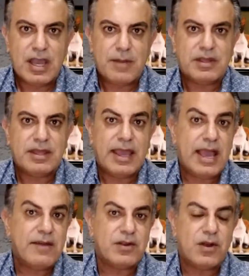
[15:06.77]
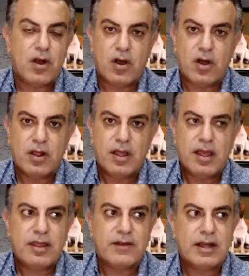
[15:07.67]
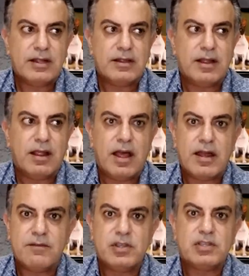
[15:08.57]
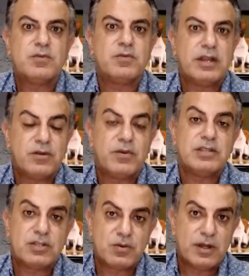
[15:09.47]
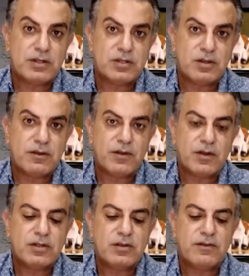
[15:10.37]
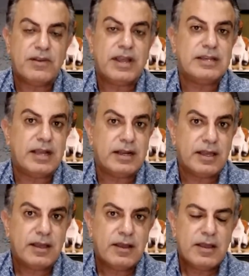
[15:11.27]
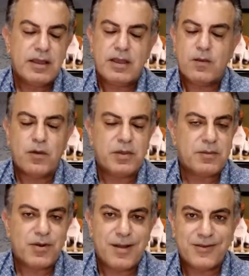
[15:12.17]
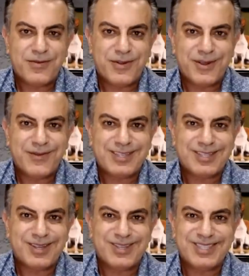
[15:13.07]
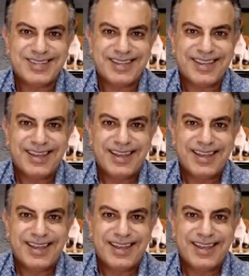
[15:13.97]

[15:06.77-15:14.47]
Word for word: I mean, they have it all. They've got a lot of Michelin rated restaurants. So if you're into fine dining, it won't be a problem for you in Mexico City.